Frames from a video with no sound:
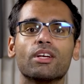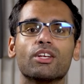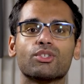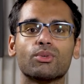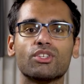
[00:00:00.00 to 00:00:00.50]

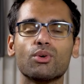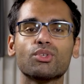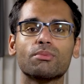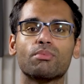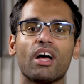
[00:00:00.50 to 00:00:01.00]
So it's no
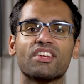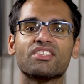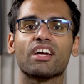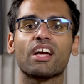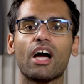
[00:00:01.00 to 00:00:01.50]
surprise
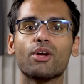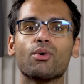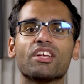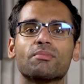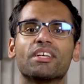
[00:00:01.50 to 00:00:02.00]
that
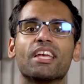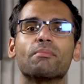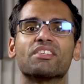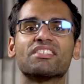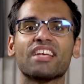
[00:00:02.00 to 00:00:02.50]
KaiOS became
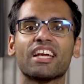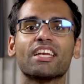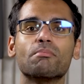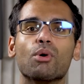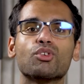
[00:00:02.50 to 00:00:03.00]
the
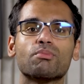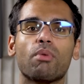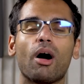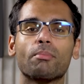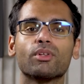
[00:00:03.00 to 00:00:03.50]
second most
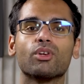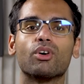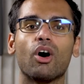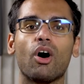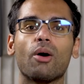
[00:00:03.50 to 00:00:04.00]

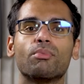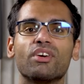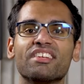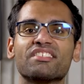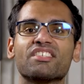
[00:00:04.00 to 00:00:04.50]
popular
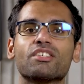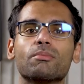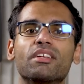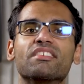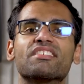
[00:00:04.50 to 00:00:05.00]
operating system
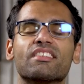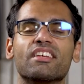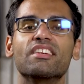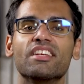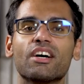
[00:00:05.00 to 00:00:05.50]
in
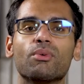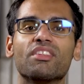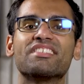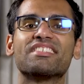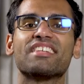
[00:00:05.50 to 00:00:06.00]
India
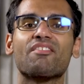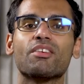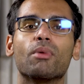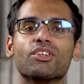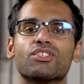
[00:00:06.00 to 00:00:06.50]
within 7
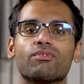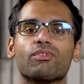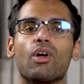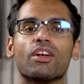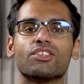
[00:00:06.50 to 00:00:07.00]
months of
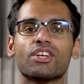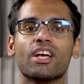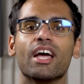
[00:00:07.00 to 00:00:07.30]
launch.